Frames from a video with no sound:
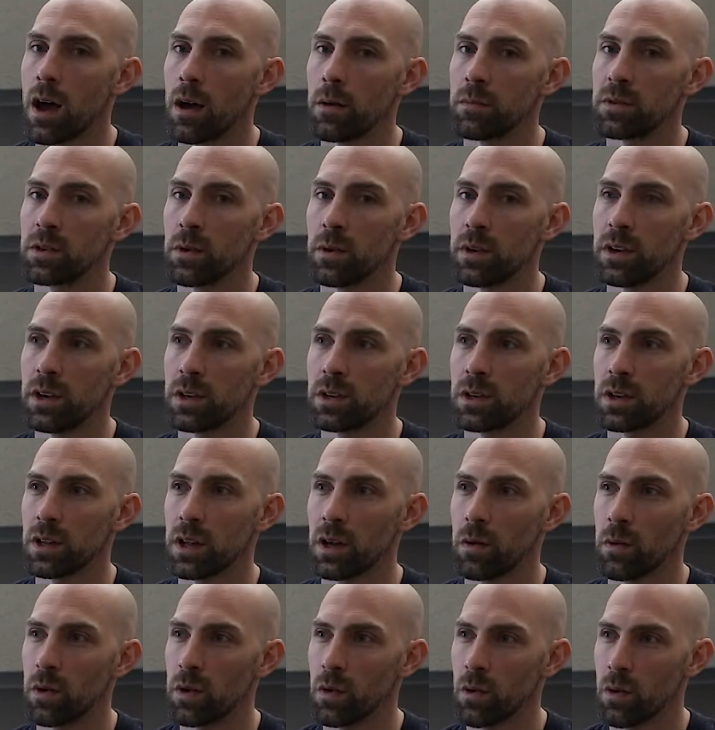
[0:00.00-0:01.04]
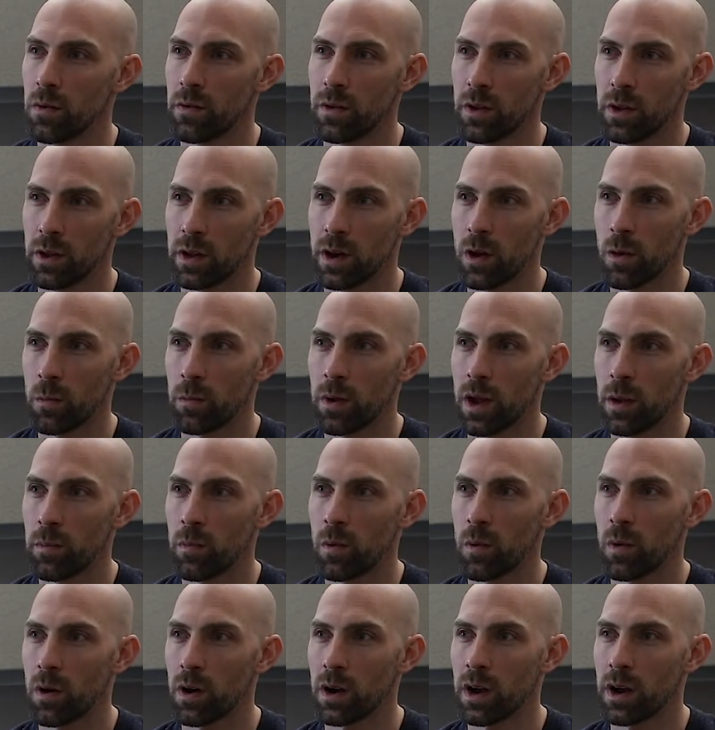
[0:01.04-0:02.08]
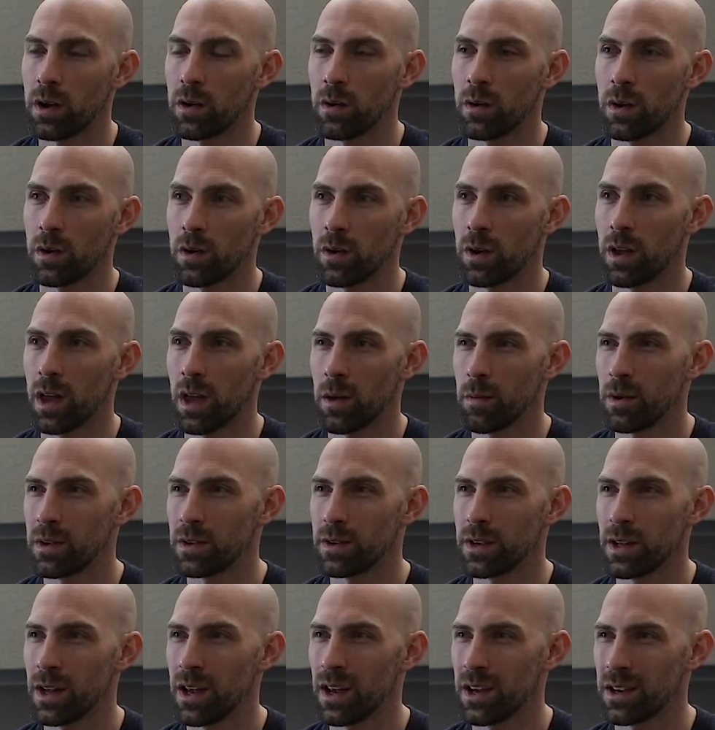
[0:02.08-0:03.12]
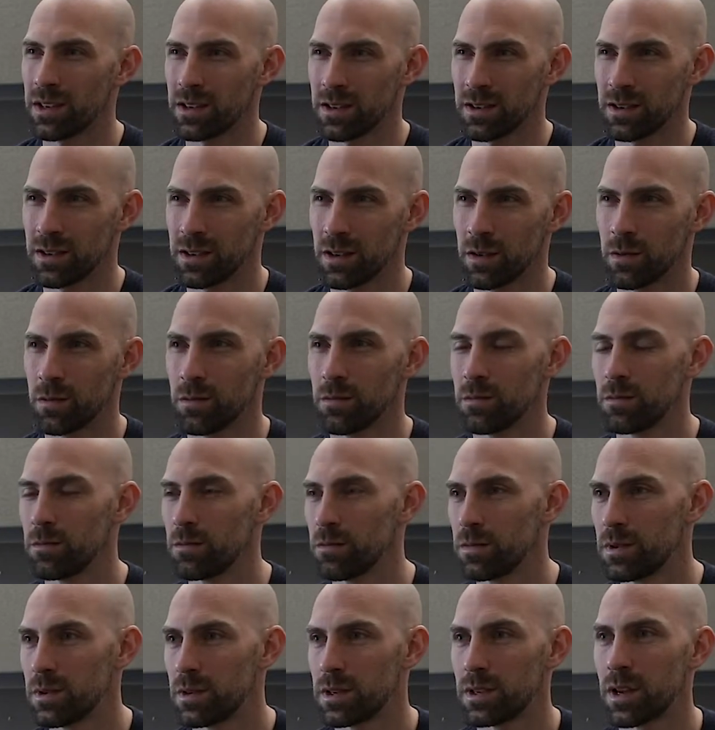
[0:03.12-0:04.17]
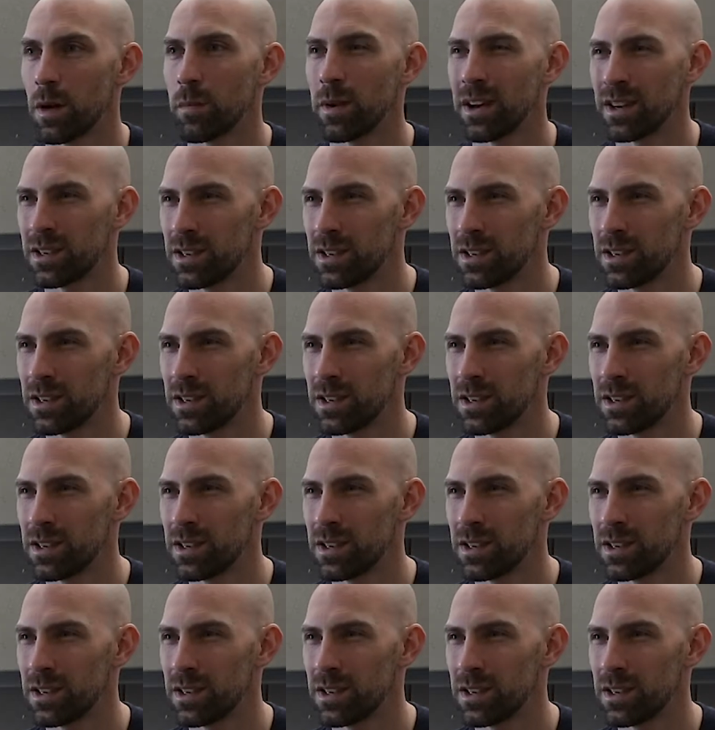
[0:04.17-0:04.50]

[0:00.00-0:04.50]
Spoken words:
So initially when you were filling out paperwork, I know that you came in today because of some stomach